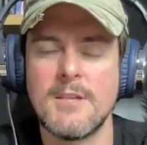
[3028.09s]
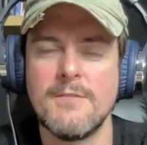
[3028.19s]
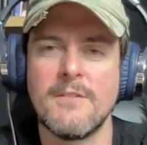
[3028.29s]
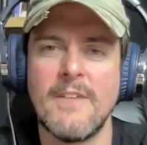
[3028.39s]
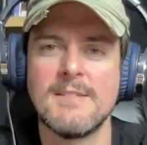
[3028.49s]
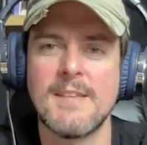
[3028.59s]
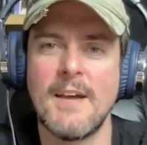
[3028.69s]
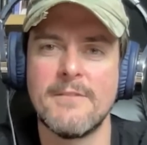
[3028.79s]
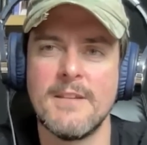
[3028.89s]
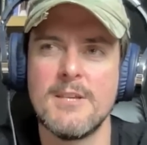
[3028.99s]
chief of defense
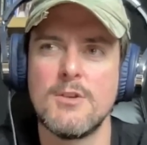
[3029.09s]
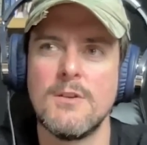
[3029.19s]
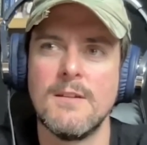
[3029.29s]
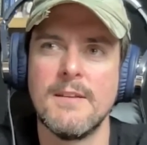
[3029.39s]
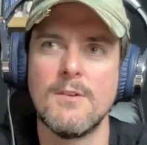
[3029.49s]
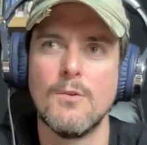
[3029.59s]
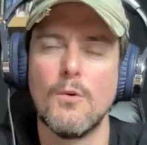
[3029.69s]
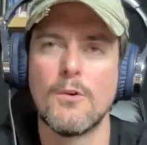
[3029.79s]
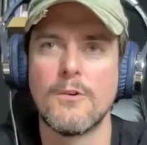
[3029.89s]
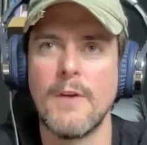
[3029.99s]
staff issued an illegal
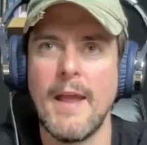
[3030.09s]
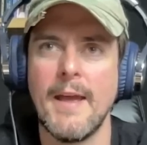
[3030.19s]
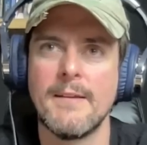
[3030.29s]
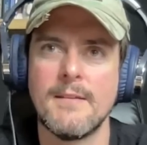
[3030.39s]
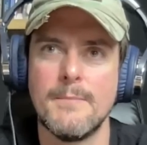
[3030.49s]
order and